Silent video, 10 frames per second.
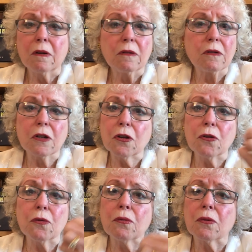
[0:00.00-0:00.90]
Do
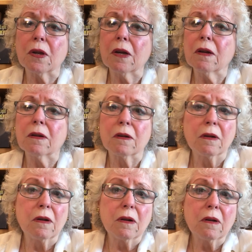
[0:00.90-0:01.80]
you think
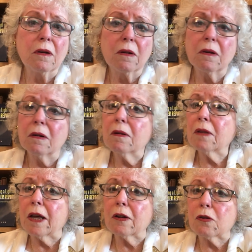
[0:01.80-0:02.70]

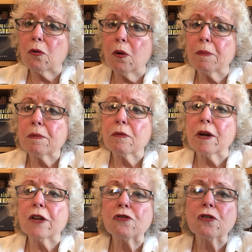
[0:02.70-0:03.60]
that a
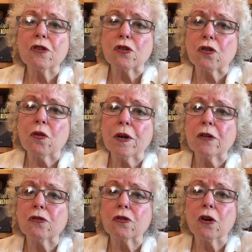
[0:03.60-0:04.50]
corporation is
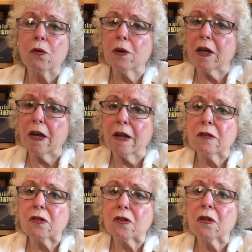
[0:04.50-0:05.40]
going to go
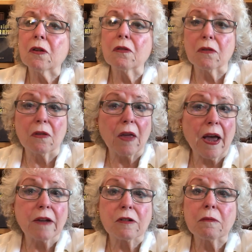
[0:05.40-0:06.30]
against
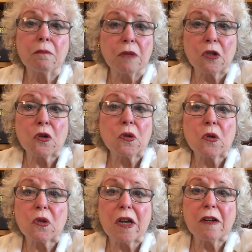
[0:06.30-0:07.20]
that mission
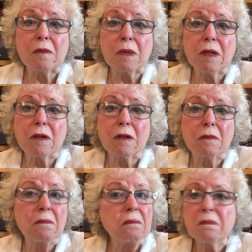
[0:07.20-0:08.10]
statement?
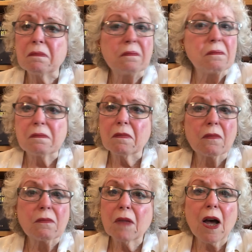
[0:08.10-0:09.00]

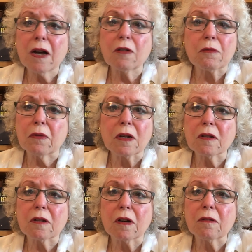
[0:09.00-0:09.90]
I don't think
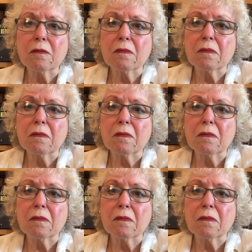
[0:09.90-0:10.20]
so.